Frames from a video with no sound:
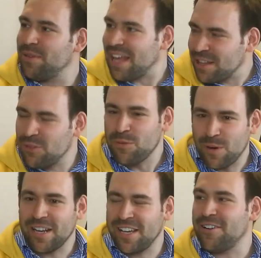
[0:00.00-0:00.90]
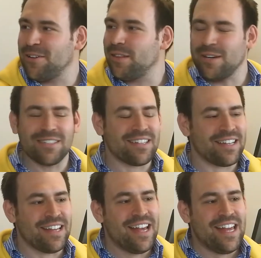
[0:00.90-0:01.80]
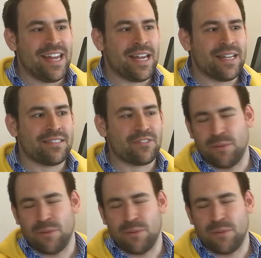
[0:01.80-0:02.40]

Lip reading: but I do want to hear your thoughts on it. Is